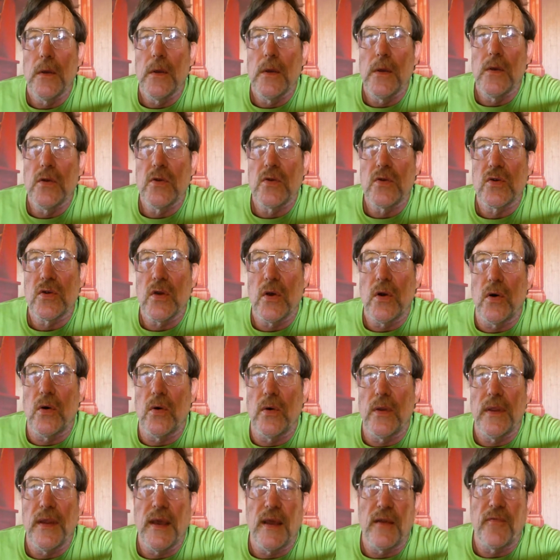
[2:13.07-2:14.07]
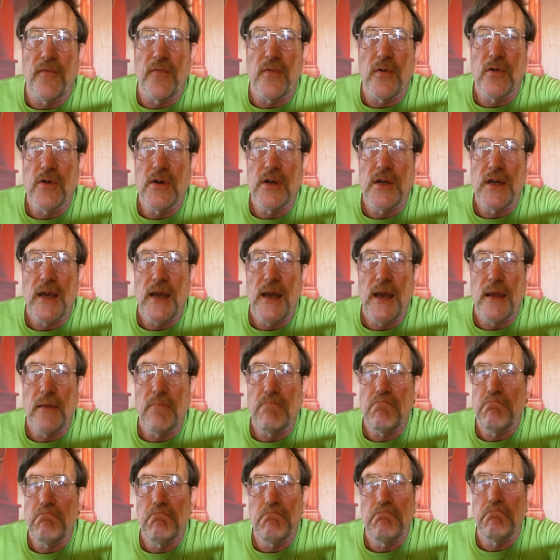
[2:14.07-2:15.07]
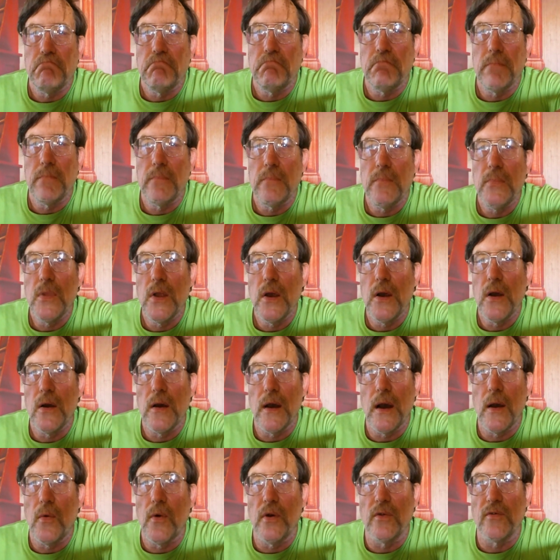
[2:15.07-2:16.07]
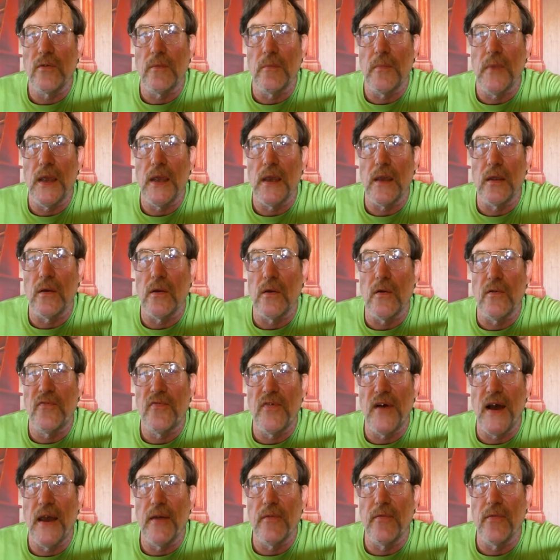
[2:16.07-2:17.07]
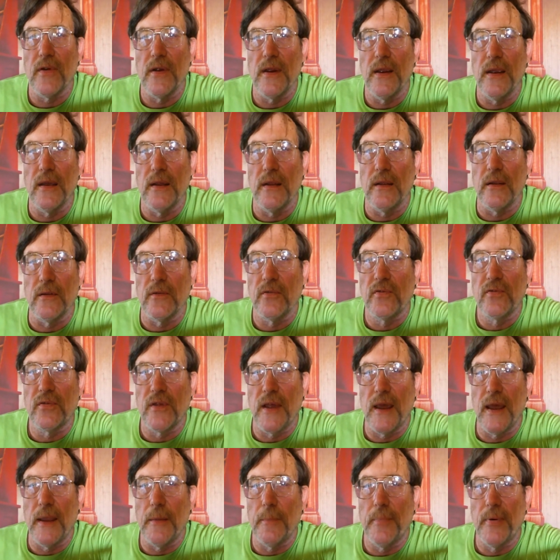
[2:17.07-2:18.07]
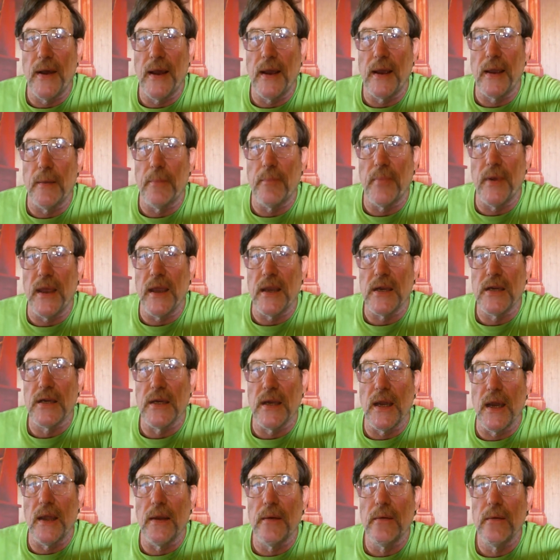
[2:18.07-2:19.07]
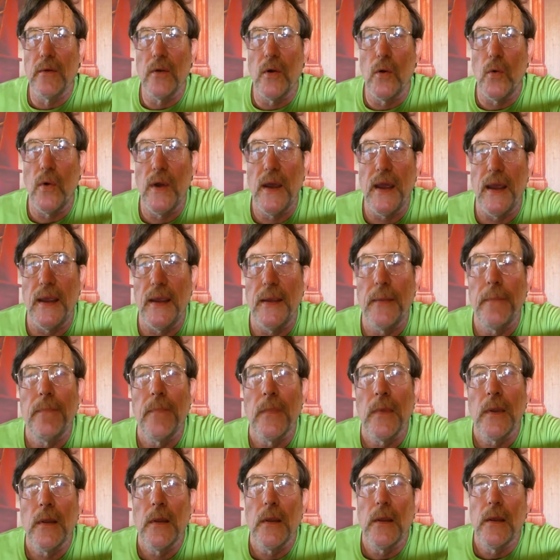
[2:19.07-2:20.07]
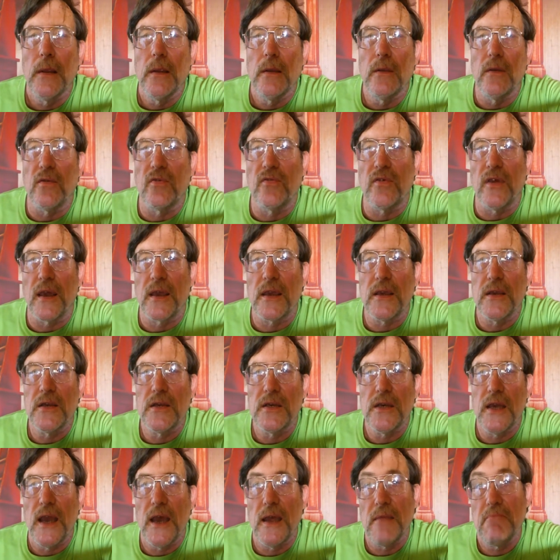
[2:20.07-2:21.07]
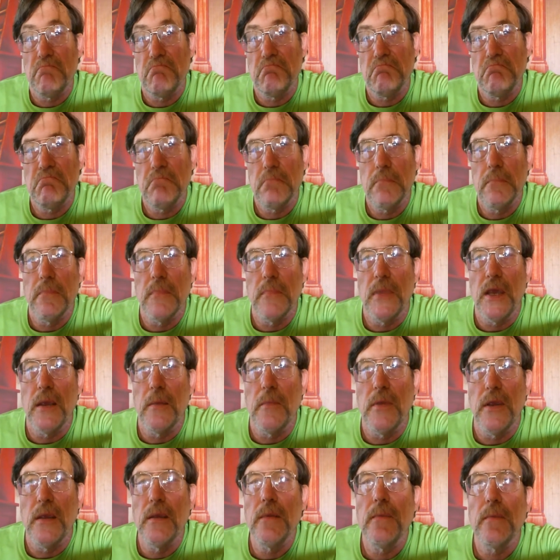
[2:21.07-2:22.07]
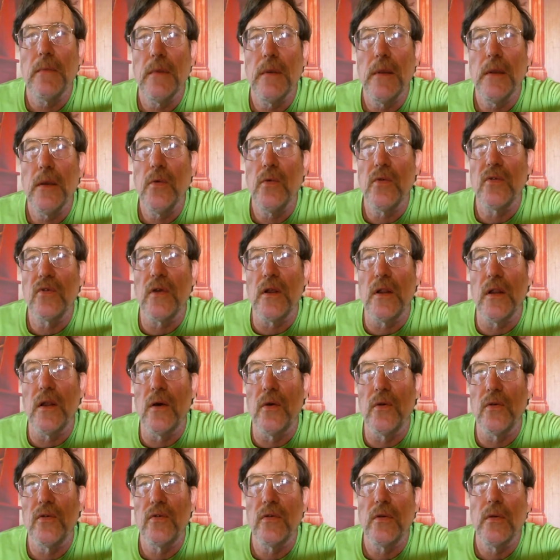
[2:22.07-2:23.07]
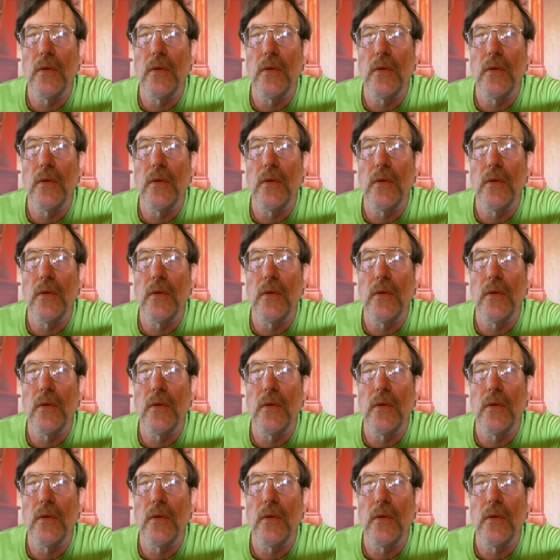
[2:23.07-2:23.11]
So that first shot, no, I wasn't making no 5-rail side pocket bank shot. No way. The second shot, maybe. It was close.